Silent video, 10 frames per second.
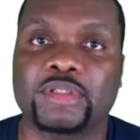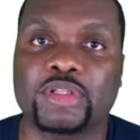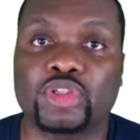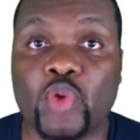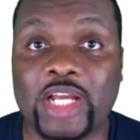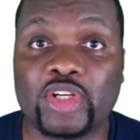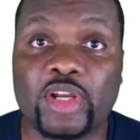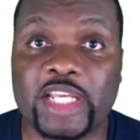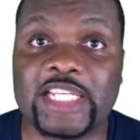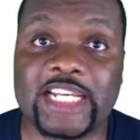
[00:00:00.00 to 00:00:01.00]
to
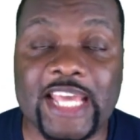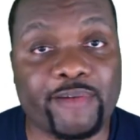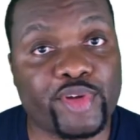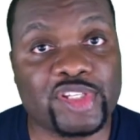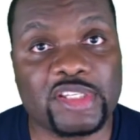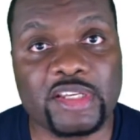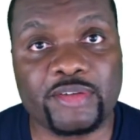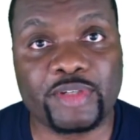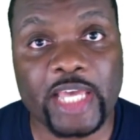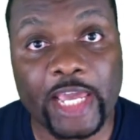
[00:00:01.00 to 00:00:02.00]
acknowledge that they have
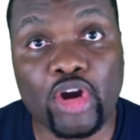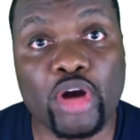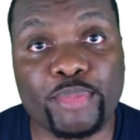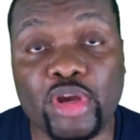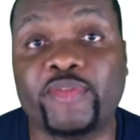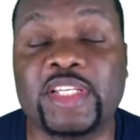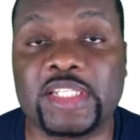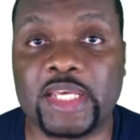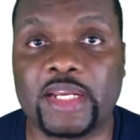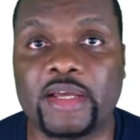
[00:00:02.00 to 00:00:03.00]
received a copy of this
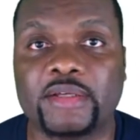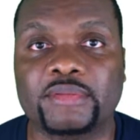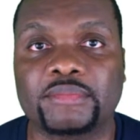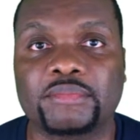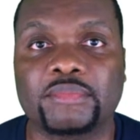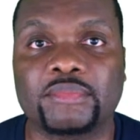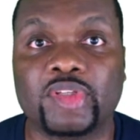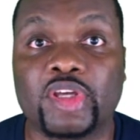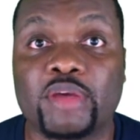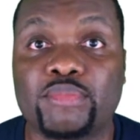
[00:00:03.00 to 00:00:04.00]
data
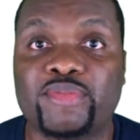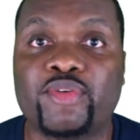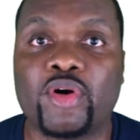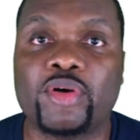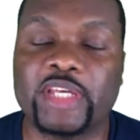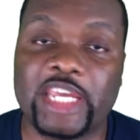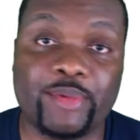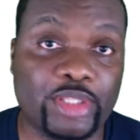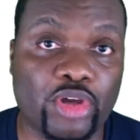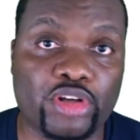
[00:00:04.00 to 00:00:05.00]
before it
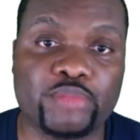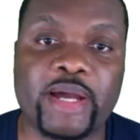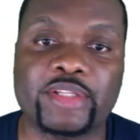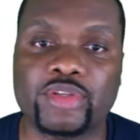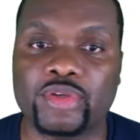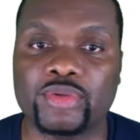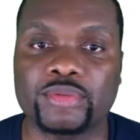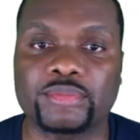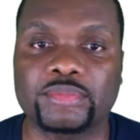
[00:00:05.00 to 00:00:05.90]
returns back to you.